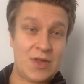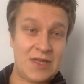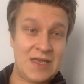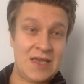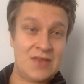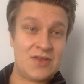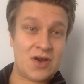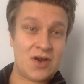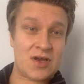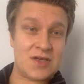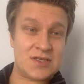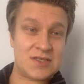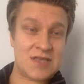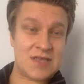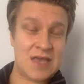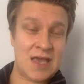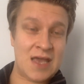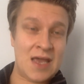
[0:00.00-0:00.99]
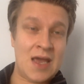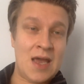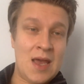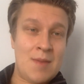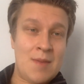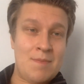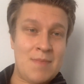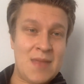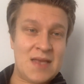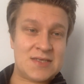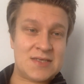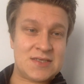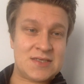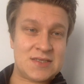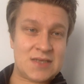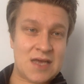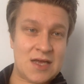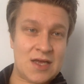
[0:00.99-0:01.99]
one either because they
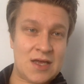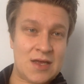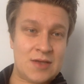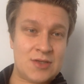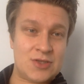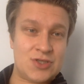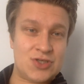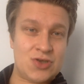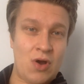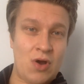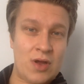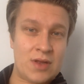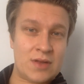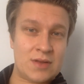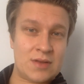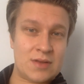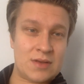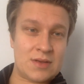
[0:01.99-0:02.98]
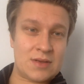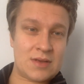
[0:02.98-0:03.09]
missed a shot at